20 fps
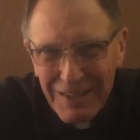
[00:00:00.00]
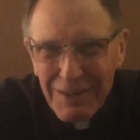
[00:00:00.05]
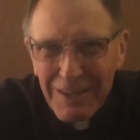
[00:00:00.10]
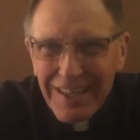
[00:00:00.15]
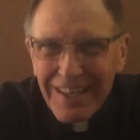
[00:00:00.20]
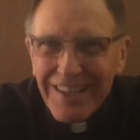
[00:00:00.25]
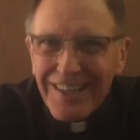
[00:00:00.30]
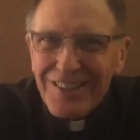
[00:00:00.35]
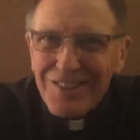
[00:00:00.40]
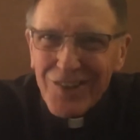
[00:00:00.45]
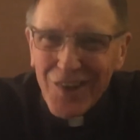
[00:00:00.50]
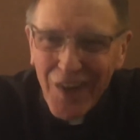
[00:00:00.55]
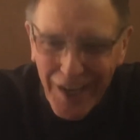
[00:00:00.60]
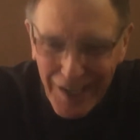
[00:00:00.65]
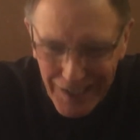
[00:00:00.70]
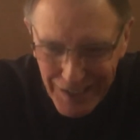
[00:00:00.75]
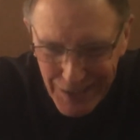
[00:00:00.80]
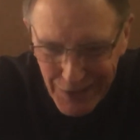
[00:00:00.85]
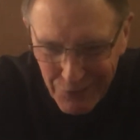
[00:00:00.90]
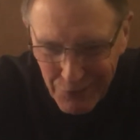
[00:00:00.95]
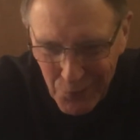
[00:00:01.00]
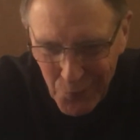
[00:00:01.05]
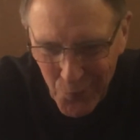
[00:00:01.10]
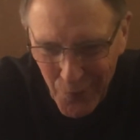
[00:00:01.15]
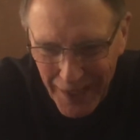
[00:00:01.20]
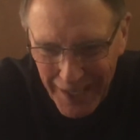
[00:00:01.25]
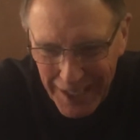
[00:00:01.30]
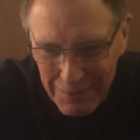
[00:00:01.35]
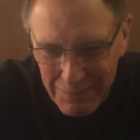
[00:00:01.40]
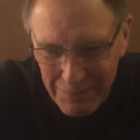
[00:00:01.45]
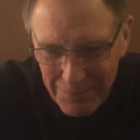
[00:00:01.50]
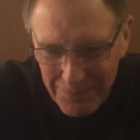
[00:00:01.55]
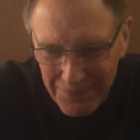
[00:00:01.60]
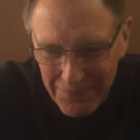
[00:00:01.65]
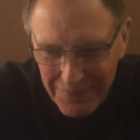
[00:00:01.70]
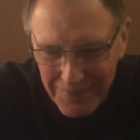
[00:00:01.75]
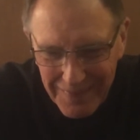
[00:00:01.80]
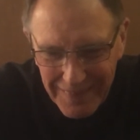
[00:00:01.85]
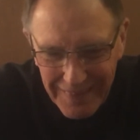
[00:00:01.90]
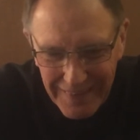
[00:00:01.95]
In a slightly different way.
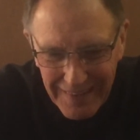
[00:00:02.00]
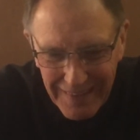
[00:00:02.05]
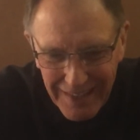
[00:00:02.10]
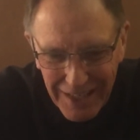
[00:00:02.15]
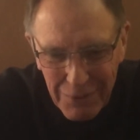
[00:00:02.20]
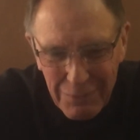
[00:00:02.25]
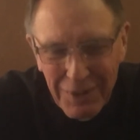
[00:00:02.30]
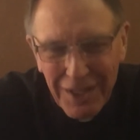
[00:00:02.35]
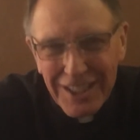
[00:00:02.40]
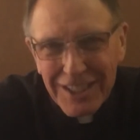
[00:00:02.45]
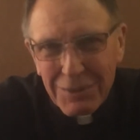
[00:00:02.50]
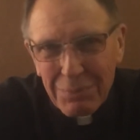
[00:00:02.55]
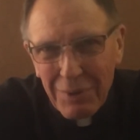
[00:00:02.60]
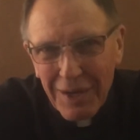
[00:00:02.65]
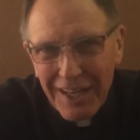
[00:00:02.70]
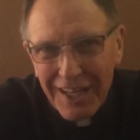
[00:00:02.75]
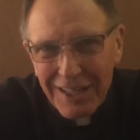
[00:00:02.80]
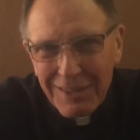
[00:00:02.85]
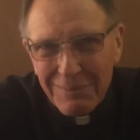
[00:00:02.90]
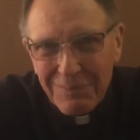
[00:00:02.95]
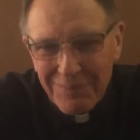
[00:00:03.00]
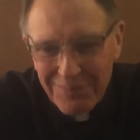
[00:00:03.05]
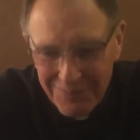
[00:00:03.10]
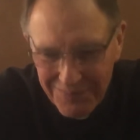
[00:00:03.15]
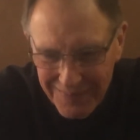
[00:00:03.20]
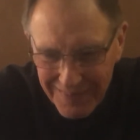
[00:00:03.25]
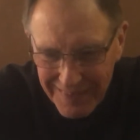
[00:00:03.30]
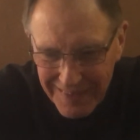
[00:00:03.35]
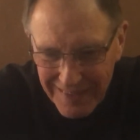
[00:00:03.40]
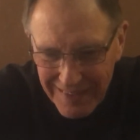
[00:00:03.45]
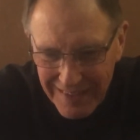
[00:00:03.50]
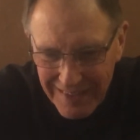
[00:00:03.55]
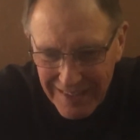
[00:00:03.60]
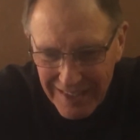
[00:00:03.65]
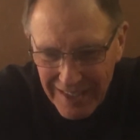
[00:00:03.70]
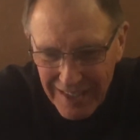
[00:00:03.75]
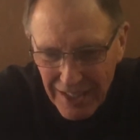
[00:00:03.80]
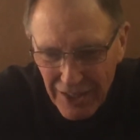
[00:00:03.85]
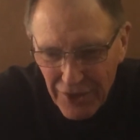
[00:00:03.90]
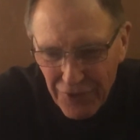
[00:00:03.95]
Let me explain.
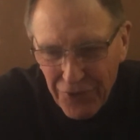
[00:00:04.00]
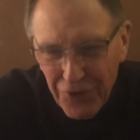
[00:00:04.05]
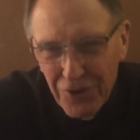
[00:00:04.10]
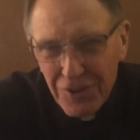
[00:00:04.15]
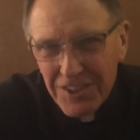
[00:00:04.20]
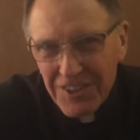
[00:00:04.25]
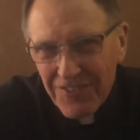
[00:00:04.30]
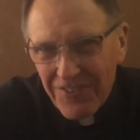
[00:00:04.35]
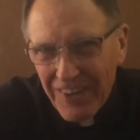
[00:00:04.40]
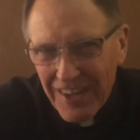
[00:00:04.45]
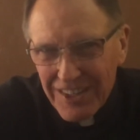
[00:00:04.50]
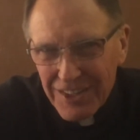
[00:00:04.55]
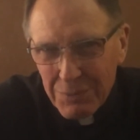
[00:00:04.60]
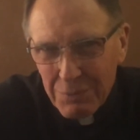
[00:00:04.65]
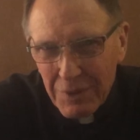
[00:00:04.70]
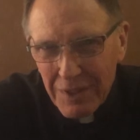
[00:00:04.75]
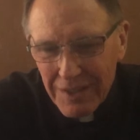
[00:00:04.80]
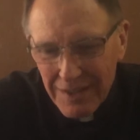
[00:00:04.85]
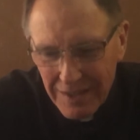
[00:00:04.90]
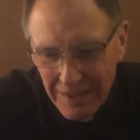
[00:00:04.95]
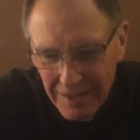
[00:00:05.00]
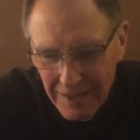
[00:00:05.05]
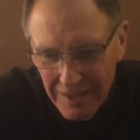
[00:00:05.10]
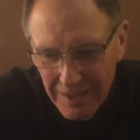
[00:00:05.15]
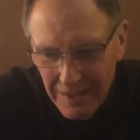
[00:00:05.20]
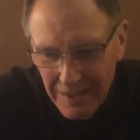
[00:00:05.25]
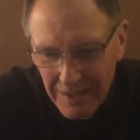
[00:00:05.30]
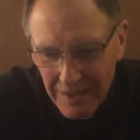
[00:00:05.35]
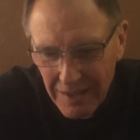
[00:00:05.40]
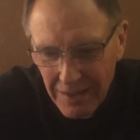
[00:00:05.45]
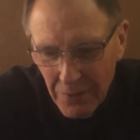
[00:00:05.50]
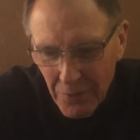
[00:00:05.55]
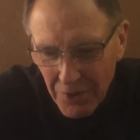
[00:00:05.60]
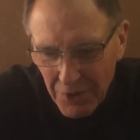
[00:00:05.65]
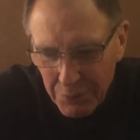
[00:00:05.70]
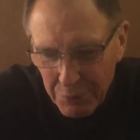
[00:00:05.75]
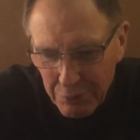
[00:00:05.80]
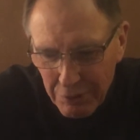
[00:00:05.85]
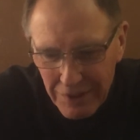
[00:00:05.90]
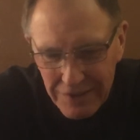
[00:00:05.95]
The first vestment when
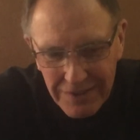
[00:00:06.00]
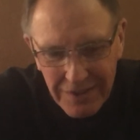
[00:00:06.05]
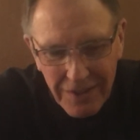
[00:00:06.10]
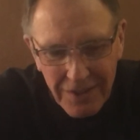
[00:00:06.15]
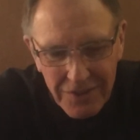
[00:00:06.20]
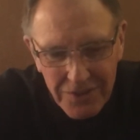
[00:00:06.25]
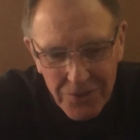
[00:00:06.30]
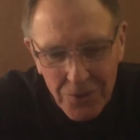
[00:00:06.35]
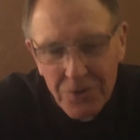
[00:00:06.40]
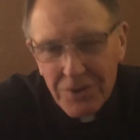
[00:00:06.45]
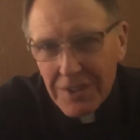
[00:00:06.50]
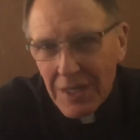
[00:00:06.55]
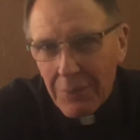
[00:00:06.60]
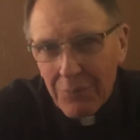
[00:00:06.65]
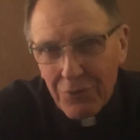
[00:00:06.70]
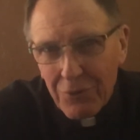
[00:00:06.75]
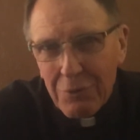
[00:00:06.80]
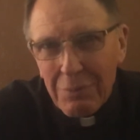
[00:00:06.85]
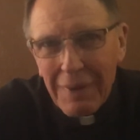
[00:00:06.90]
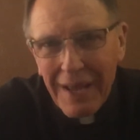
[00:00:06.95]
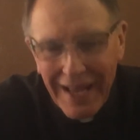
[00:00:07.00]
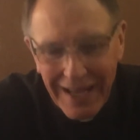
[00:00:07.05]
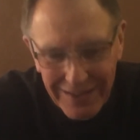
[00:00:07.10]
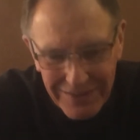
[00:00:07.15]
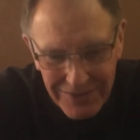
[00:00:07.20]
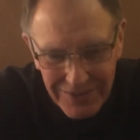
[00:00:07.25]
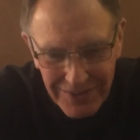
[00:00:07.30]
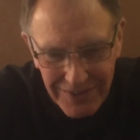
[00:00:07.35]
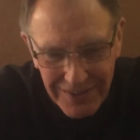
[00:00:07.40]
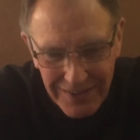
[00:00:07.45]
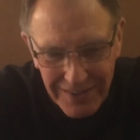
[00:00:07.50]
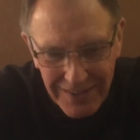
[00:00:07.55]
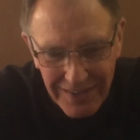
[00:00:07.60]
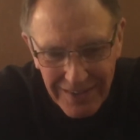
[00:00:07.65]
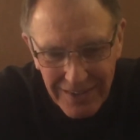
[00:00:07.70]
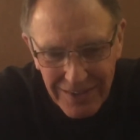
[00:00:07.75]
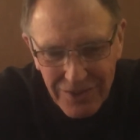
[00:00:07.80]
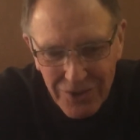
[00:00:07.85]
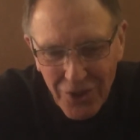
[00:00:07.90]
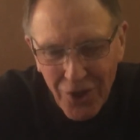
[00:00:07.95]
a priest suits up for Mass
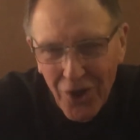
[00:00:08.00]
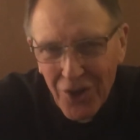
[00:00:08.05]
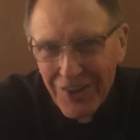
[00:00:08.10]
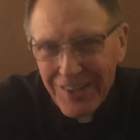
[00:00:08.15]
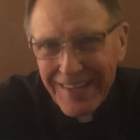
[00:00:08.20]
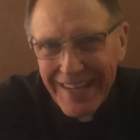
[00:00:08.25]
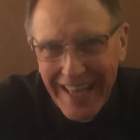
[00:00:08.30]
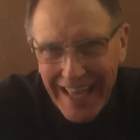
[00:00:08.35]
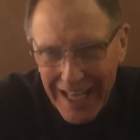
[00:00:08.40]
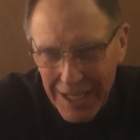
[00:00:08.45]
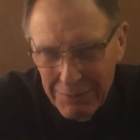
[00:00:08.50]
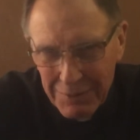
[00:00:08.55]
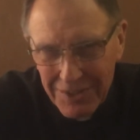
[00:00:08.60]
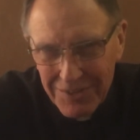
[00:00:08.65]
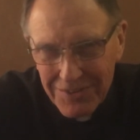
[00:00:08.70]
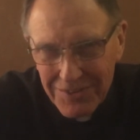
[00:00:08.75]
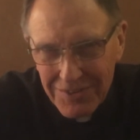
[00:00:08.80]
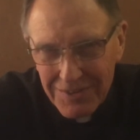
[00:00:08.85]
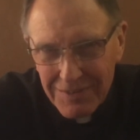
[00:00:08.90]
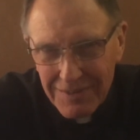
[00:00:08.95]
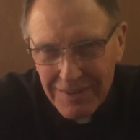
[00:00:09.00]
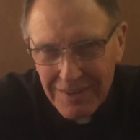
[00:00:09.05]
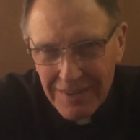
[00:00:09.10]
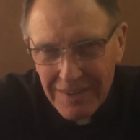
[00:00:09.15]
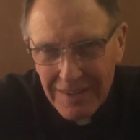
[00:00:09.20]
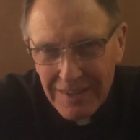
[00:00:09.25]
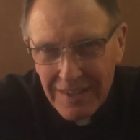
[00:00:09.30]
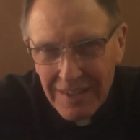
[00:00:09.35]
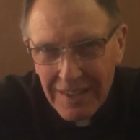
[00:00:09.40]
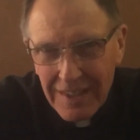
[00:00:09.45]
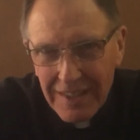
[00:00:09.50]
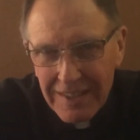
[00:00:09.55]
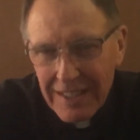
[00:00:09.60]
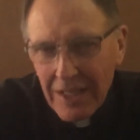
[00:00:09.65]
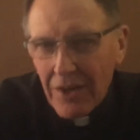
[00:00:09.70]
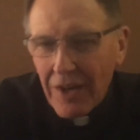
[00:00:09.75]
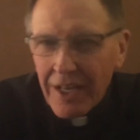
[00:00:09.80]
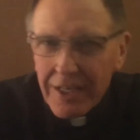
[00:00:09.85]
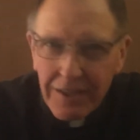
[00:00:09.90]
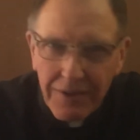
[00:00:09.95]
is called an amice.
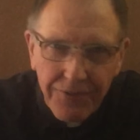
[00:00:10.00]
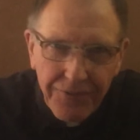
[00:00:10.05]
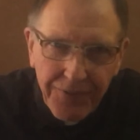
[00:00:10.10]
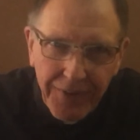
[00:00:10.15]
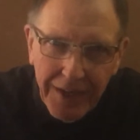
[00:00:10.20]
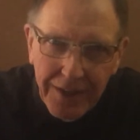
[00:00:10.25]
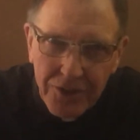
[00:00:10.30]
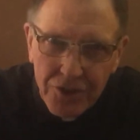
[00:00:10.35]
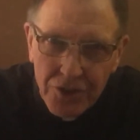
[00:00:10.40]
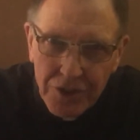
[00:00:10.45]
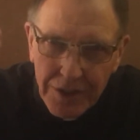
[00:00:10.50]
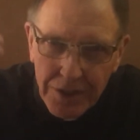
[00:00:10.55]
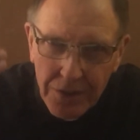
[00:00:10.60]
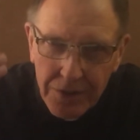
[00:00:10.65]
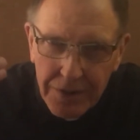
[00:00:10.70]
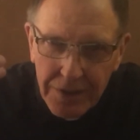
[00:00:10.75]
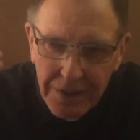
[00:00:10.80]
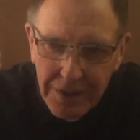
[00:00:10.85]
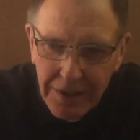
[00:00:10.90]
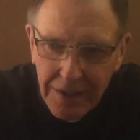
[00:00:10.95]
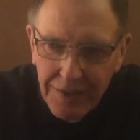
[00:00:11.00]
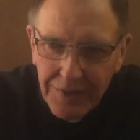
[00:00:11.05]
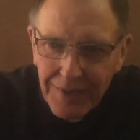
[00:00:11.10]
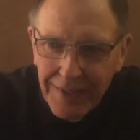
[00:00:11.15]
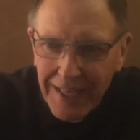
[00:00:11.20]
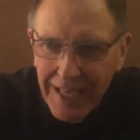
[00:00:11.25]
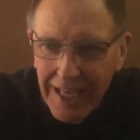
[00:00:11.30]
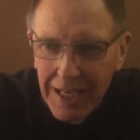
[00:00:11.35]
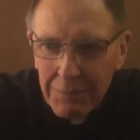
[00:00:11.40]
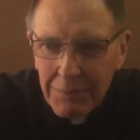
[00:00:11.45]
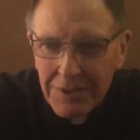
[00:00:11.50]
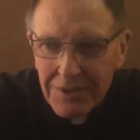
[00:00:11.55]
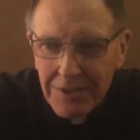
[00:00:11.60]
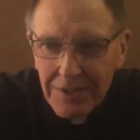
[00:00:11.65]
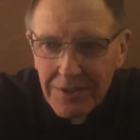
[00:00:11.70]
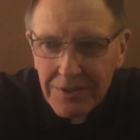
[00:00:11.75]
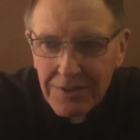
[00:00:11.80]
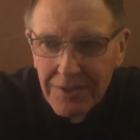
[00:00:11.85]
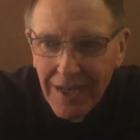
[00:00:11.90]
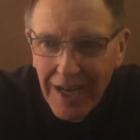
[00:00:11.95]
Now, like a face shield, the amice
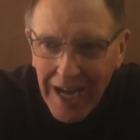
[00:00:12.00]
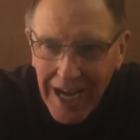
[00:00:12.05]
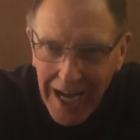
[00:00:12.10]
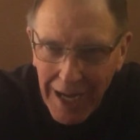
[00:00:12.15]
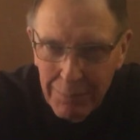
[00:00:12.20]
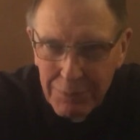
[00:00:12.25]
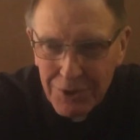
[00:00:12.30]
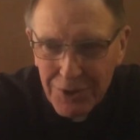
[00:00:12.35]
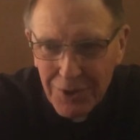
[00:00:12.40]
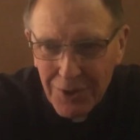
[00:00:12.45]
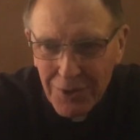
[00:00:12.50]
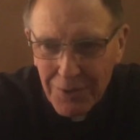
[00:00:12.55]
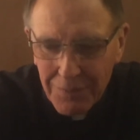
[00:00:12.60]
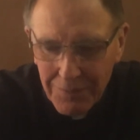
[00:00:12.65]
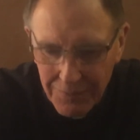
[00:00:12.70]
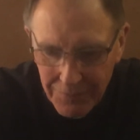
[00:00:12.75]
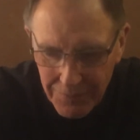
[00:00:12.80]
is optional.